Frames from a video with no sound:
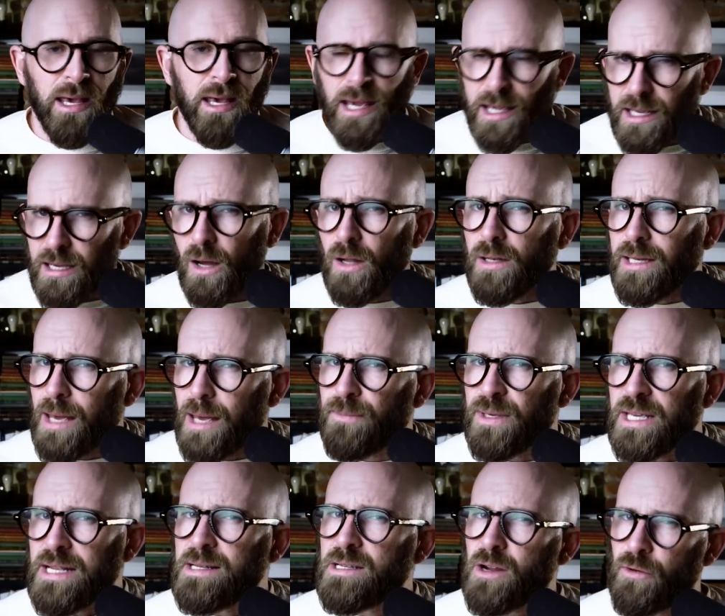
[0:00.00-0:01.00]
It can't yet
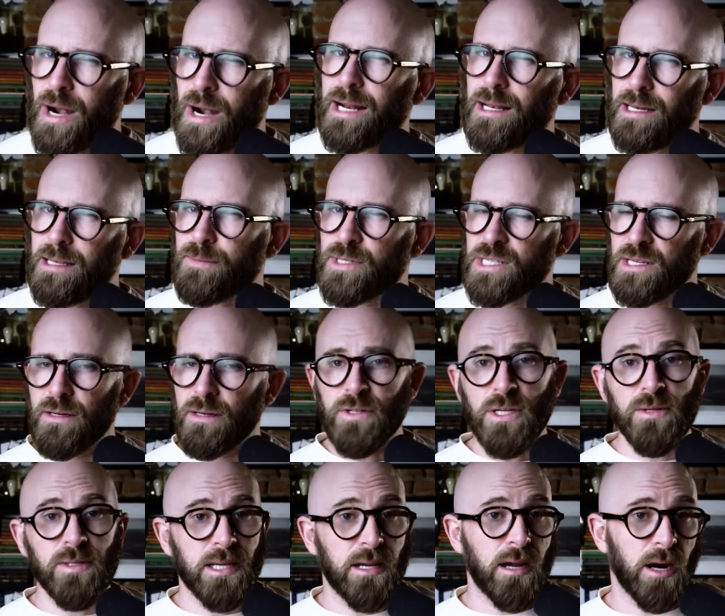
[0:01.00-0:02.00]
be directly observed
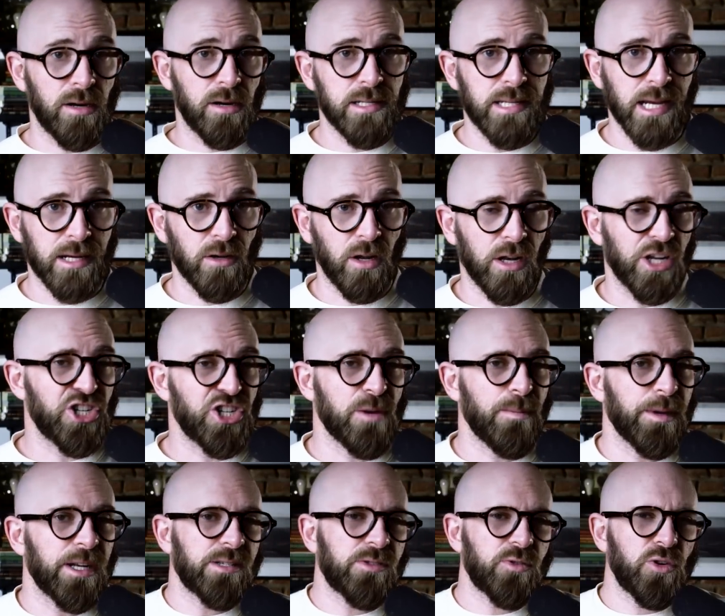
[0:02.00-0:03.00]
using current technology,
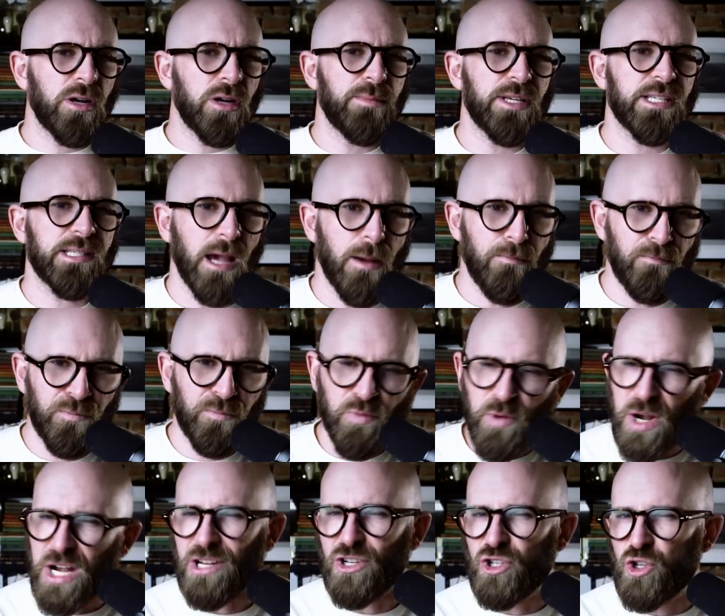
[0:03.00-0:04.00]
but astronomers are
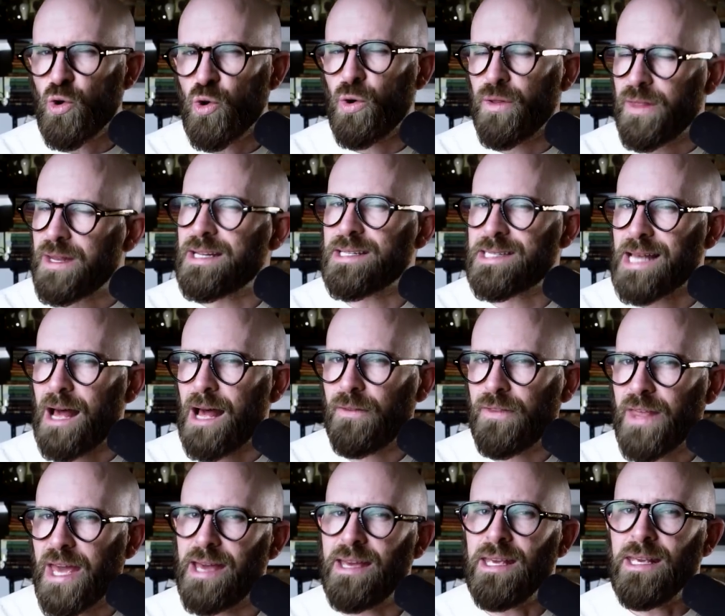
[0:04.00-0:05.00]
pretty sure that it's out
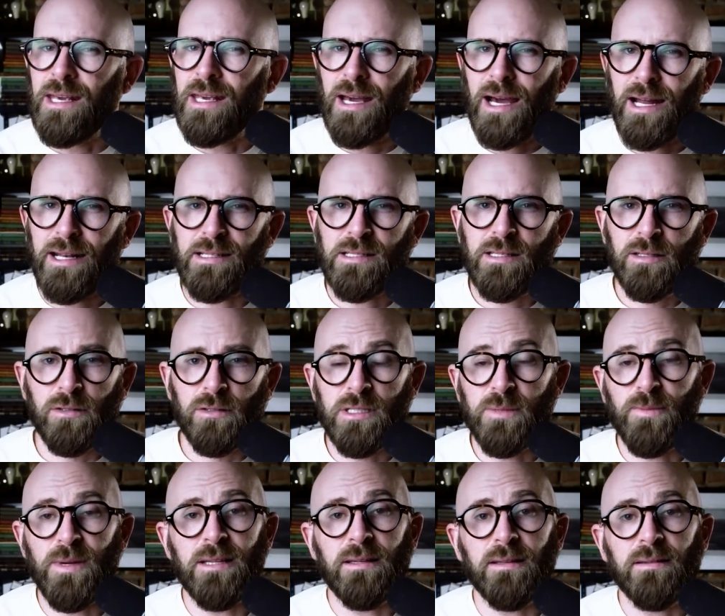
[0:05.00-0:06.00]
there, and it's thought
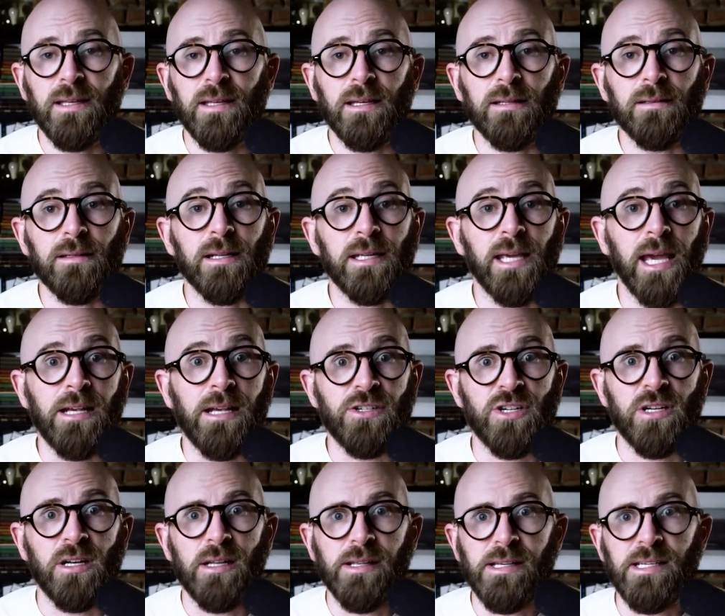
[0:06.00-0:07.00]
to be the thing that
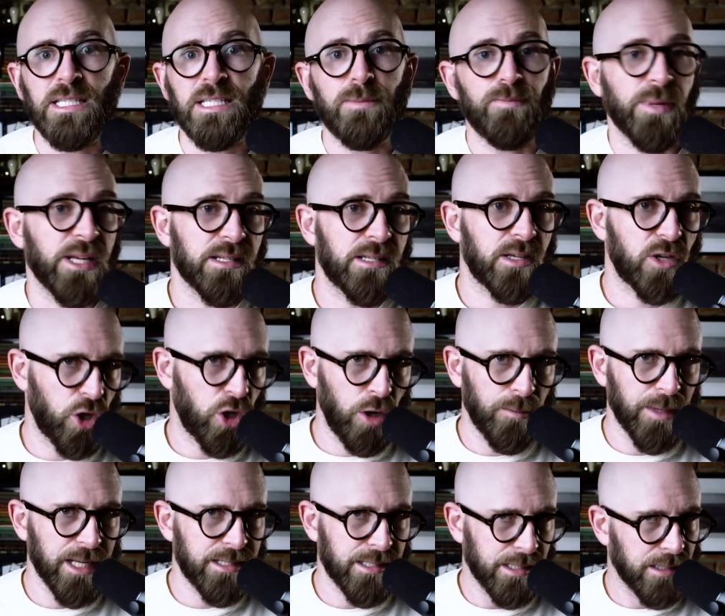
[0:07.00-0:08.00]
occasionally spits
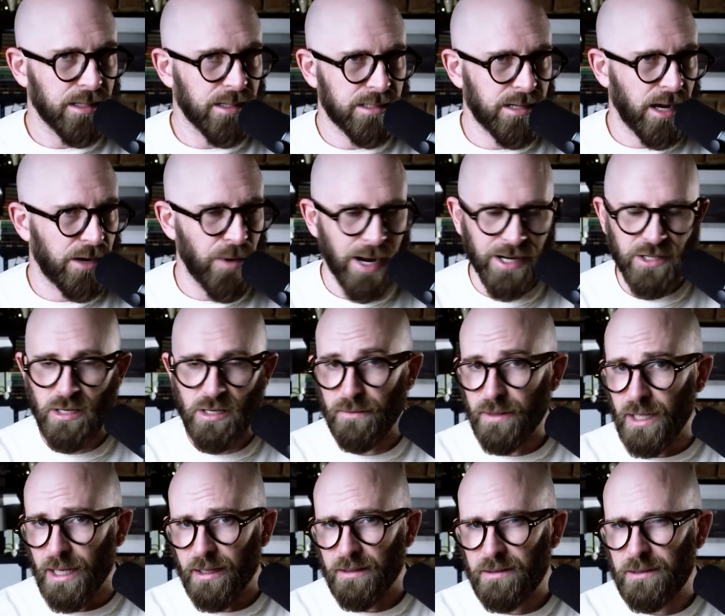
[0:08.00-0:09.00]
comets in the direction of
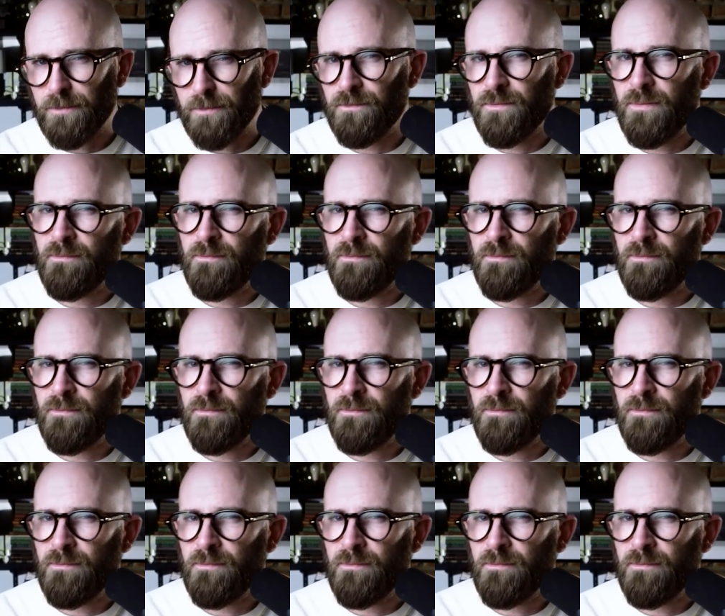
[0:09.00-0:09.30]
Earth.